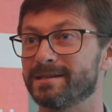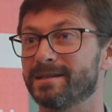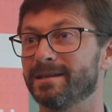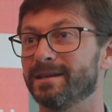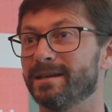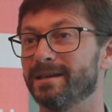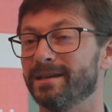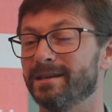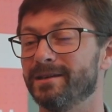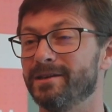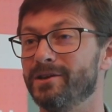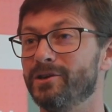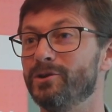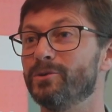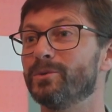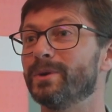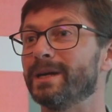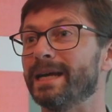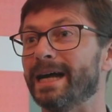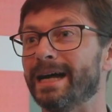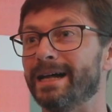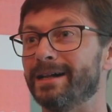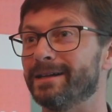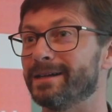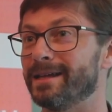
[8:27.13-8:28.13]
the new
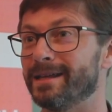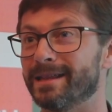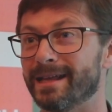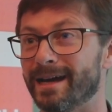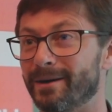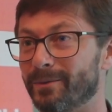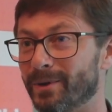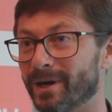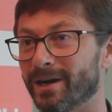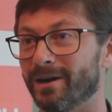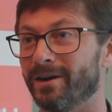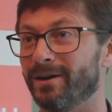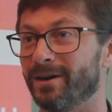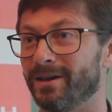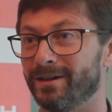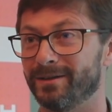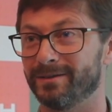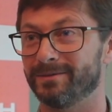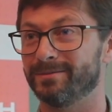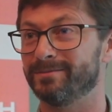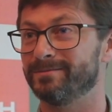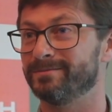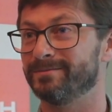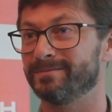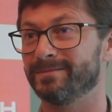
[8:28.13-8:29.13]
reality that we're
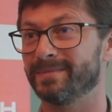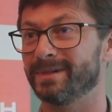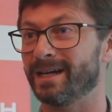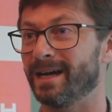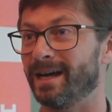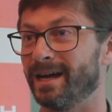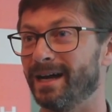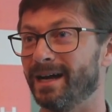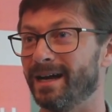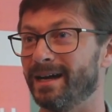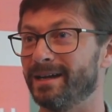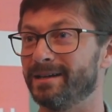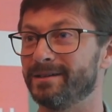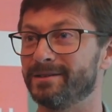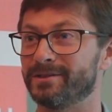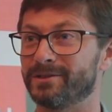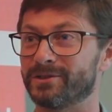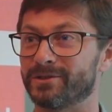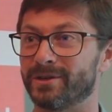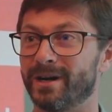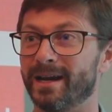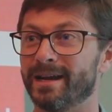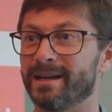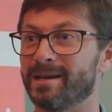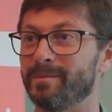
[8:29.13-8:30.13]
all
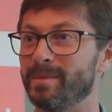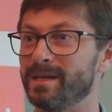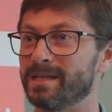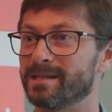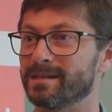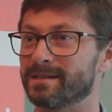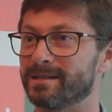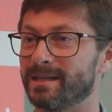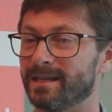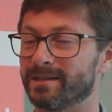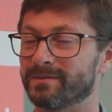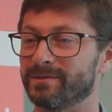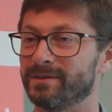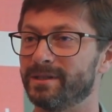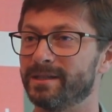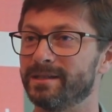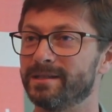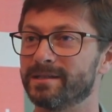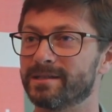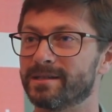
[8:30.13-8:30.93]
trying to be successful in.